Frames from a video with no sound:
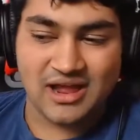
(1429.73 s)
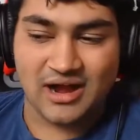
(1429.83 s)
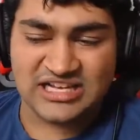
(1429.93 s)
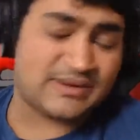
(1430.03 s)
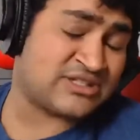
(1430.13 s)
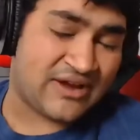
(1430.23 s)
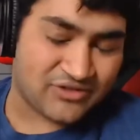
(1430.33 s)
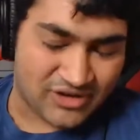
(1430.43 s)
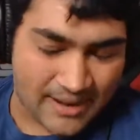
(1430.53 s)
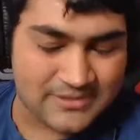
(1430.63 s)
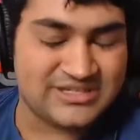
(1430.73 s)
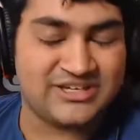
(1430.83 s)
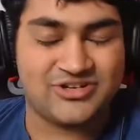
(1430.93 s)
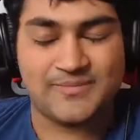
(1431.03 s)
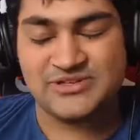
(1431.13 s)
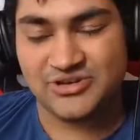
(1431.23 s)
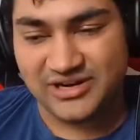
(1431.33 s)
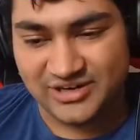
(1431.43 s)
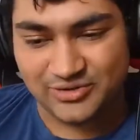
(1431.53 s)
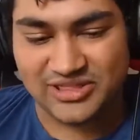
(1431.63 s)
especially after an Epicenter episode
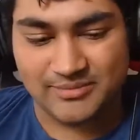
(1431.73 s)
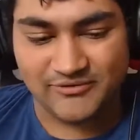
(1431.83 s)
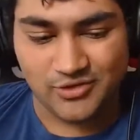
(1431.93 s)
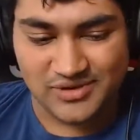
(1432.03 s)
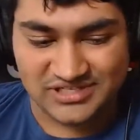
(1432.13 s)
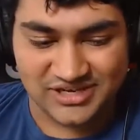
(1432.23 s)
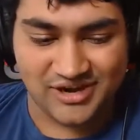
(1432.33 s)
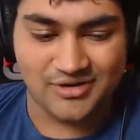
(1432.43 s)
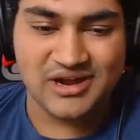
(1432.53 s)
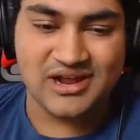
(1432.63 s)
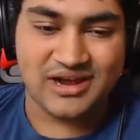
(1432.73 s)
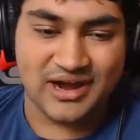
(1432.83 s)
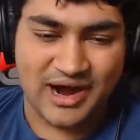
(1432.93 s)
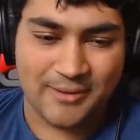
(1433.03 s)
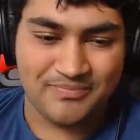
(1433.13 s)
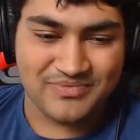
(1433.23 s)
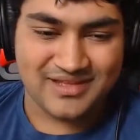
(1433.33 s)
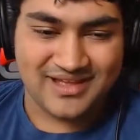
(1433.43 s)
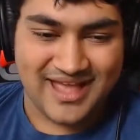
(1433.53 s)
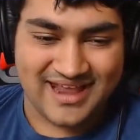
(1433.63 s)
I did with them a few weeks ago.
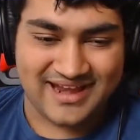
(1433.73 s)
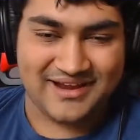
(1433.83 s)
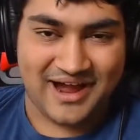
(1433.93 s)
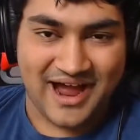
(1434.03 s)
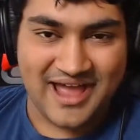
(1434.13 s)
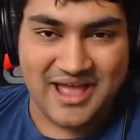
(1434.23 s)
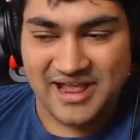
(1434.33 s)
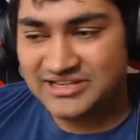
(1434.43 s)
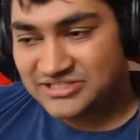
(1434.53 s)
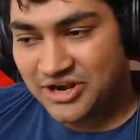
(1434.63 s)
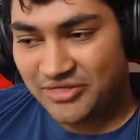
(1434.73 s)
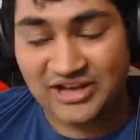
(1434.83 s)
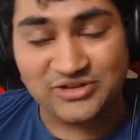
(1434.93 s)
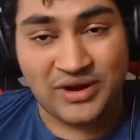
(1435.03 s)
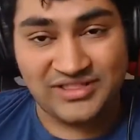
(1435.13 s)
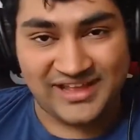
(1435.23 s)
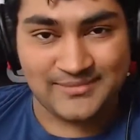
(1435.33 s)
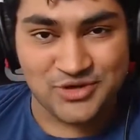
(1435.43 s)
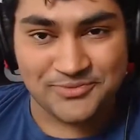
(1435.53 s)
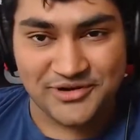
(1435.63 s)
And I guess, that's one thing
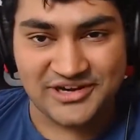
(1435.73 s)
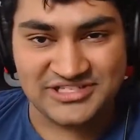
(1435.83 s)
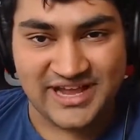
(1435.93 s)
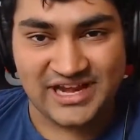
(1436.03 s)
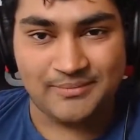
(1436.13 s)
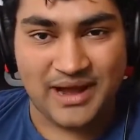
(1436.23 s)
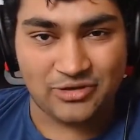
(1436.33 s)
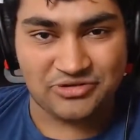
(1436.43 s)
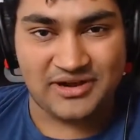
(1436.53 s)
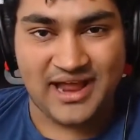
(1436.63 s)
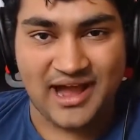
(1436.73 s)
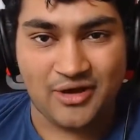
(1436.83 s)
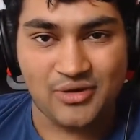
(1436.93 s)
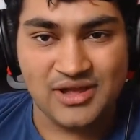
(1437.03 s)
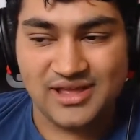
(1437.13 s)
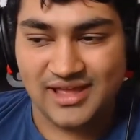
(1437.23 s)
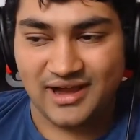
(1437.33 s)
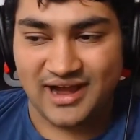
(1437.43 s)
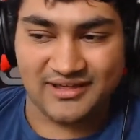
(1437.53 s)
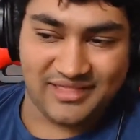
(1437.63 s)
I'm super excited about right now.
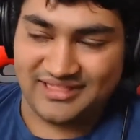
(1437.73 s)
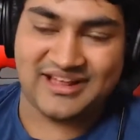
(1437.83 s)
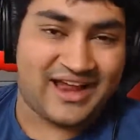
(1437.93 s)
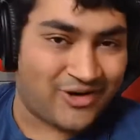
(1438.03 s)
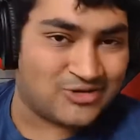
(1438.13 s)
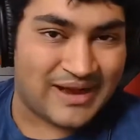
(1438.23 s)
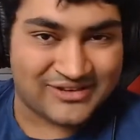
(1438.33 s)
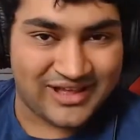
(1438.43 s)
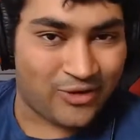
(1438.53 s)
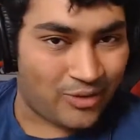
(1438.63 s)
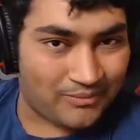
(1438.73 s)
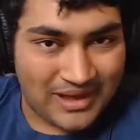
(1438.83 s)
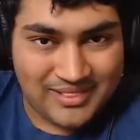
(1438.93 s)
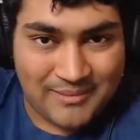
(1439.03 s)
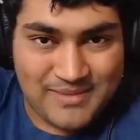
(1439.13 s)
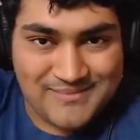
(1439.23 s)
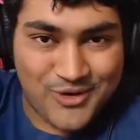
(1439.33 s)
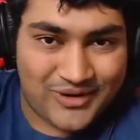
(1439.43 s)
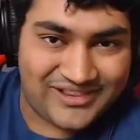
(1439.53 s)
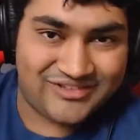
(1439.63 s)
That kind of goes back to that whole that meme
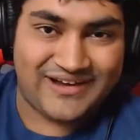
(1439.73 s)
coin